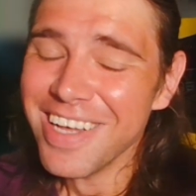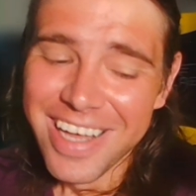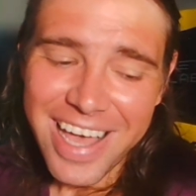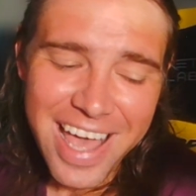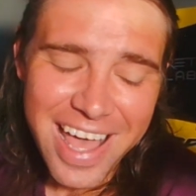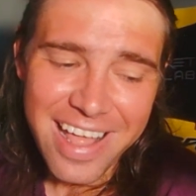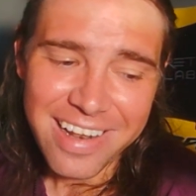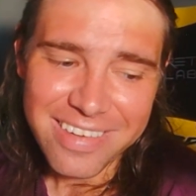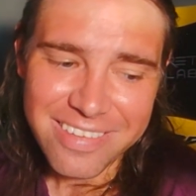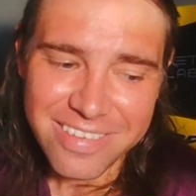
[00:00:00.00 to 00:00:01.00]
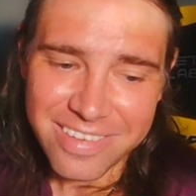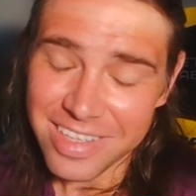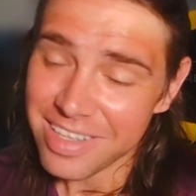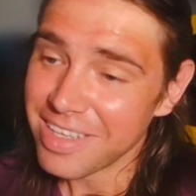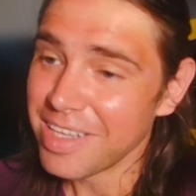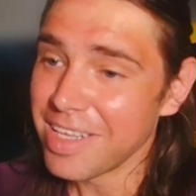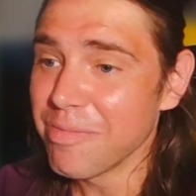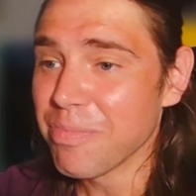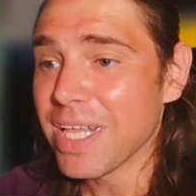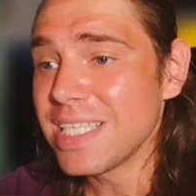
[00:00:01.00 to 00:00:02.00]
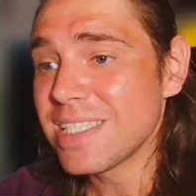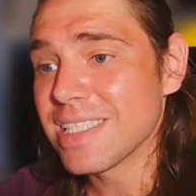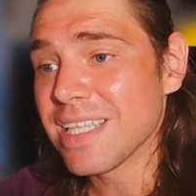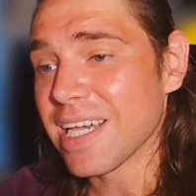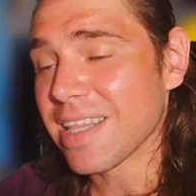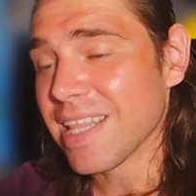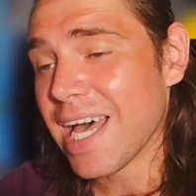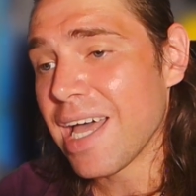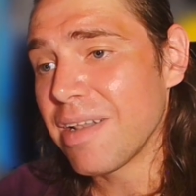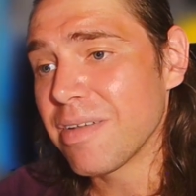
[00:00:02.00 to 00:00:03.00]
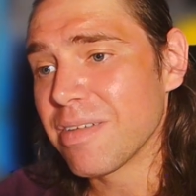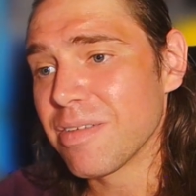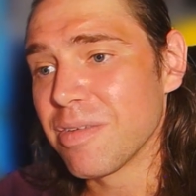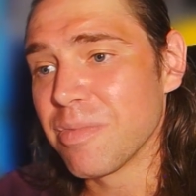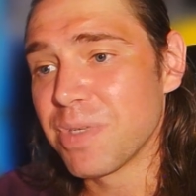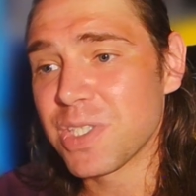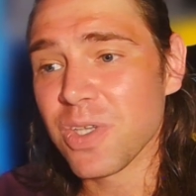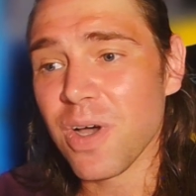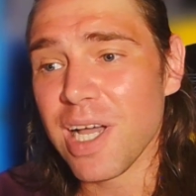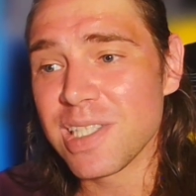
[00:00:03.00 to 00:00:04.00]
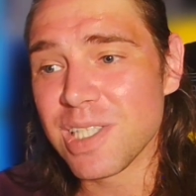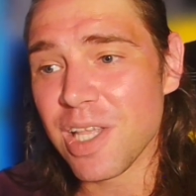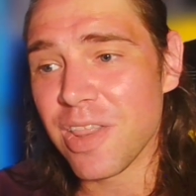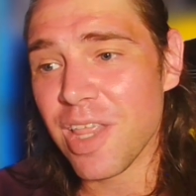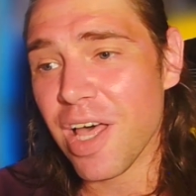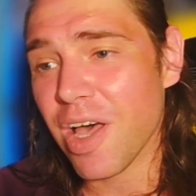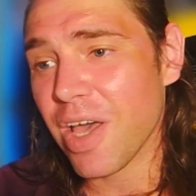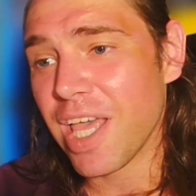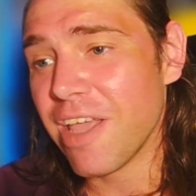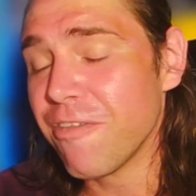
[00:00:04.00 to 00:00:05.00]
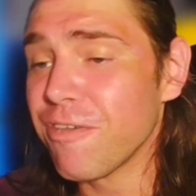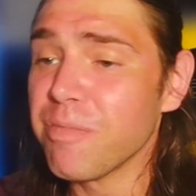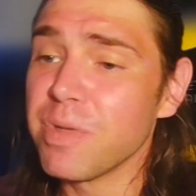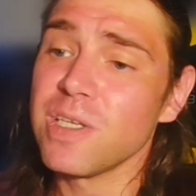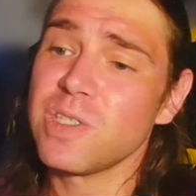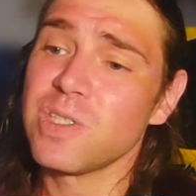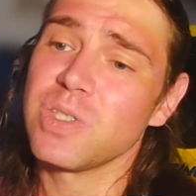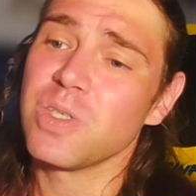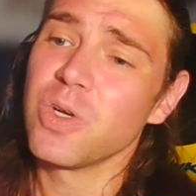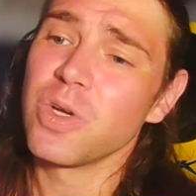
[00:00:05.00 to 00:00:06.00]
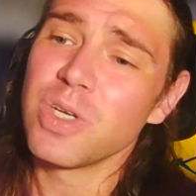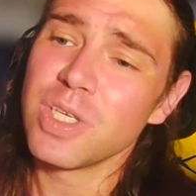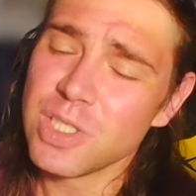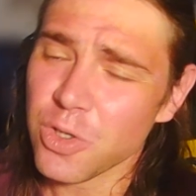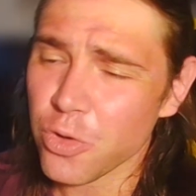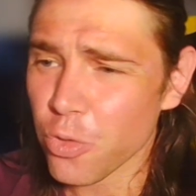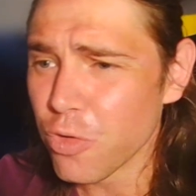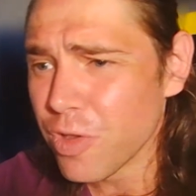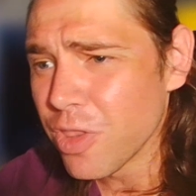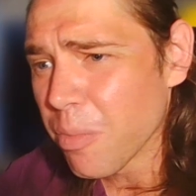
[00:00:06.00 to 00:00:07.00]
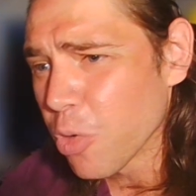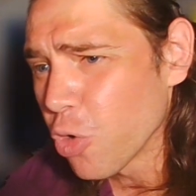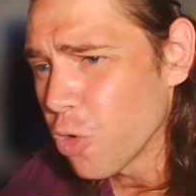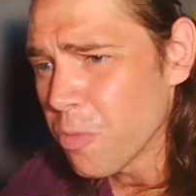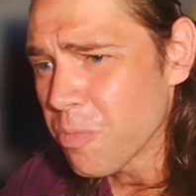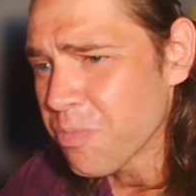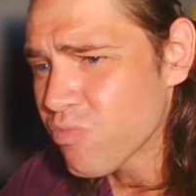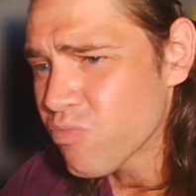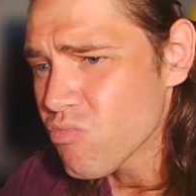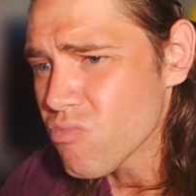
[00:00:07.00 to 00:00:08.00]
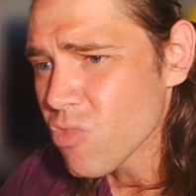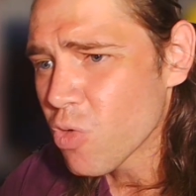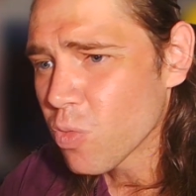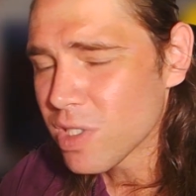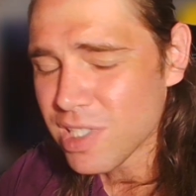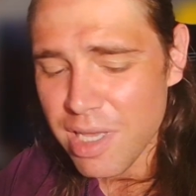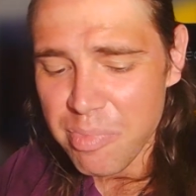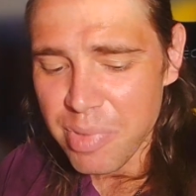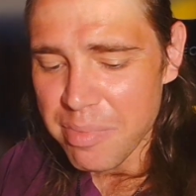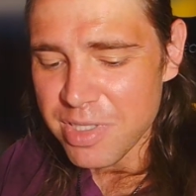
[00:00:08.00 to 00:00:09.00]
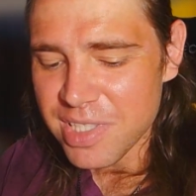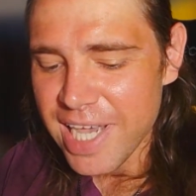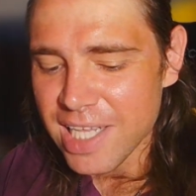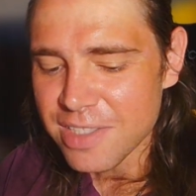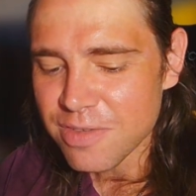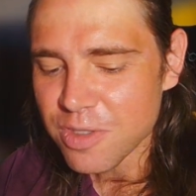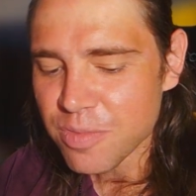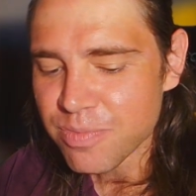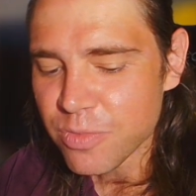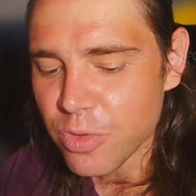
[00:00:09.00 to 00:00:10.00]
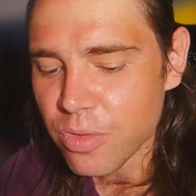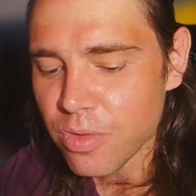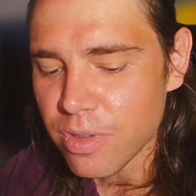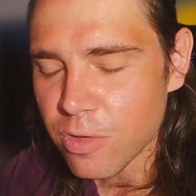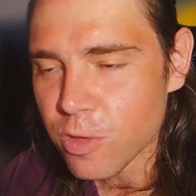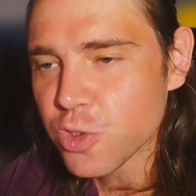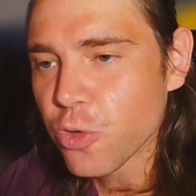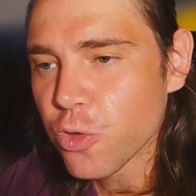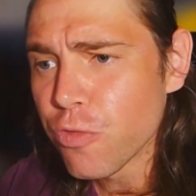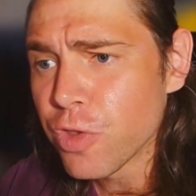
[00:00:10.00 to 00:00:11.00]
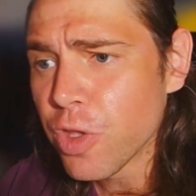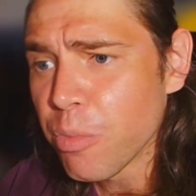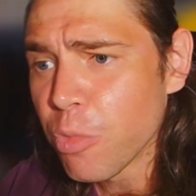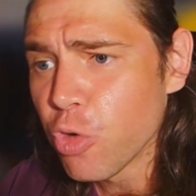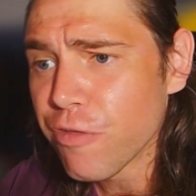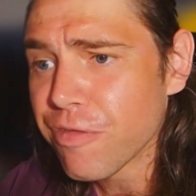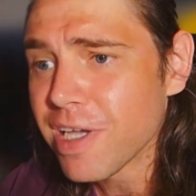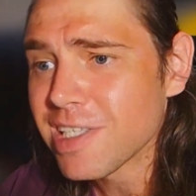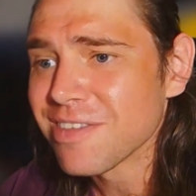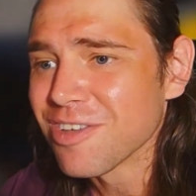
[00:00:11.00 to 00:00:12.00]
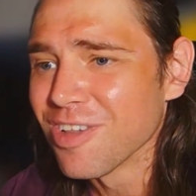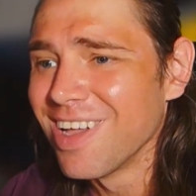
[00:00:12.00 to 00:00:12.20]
And in places like that, besides the infamous, is it Groove in the Moo? What's that pub in Townsville? Or is Groove in the Moo the festival?